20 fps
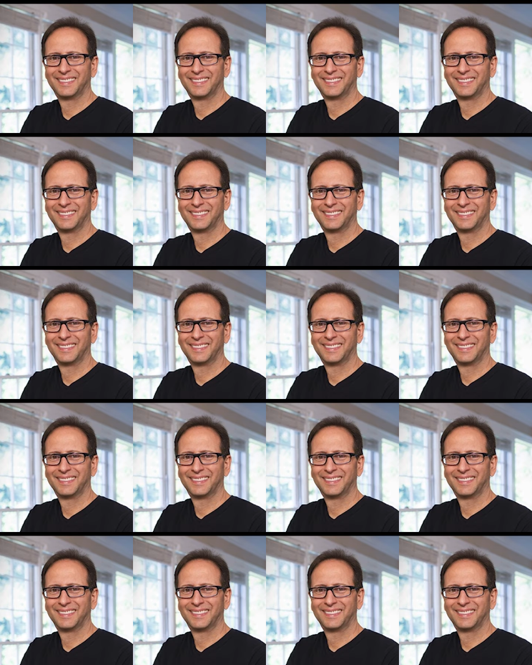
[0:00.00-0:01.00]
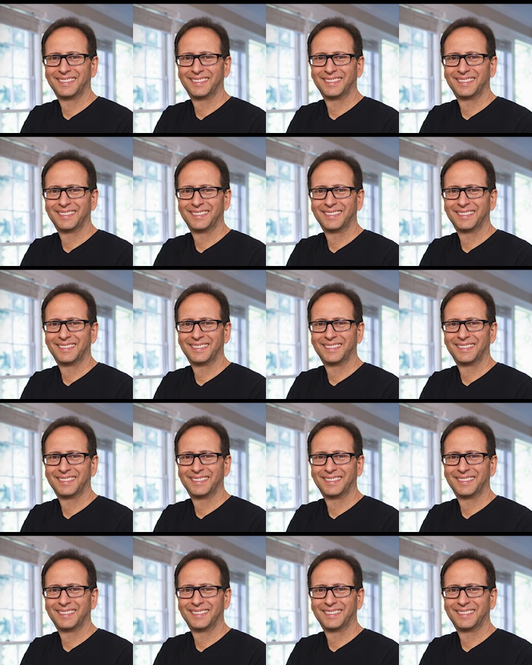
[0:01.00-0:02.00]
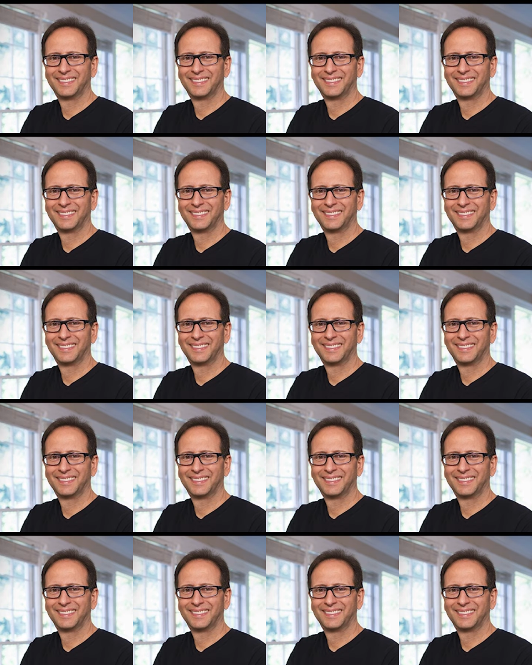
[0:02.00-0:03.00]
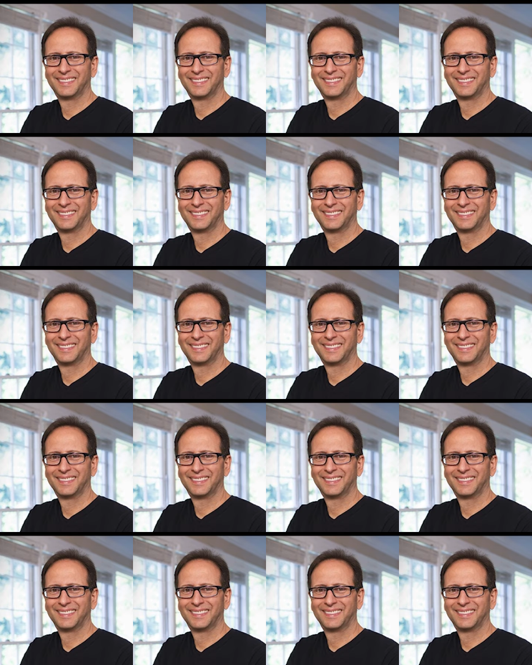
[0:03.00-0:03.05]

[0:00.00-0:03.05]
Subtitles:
The face doesn't move, so there is nothing to read.